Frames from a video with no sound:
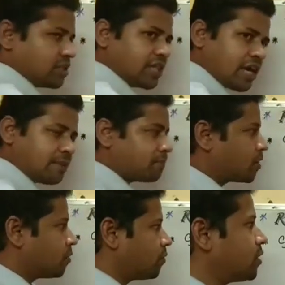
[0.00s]
them
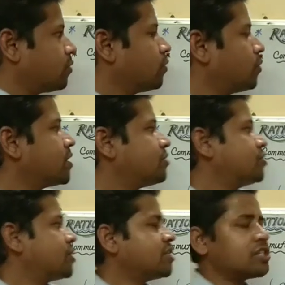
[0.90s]
when we are
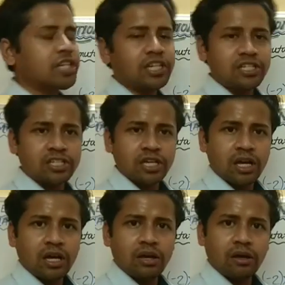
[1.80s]
changing its
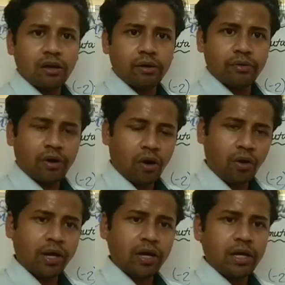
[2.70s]

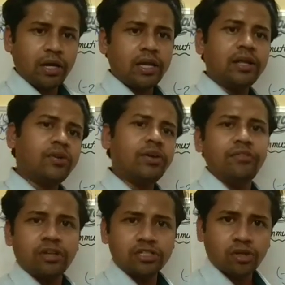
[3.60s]
order in the
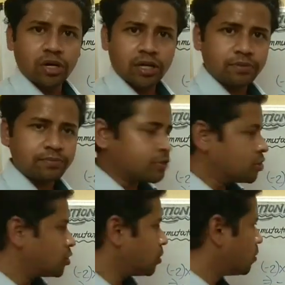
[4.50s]
reverse order.
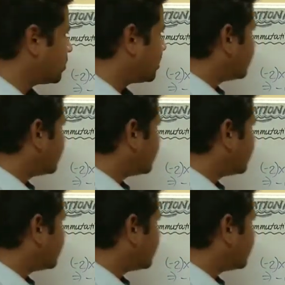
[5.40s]
So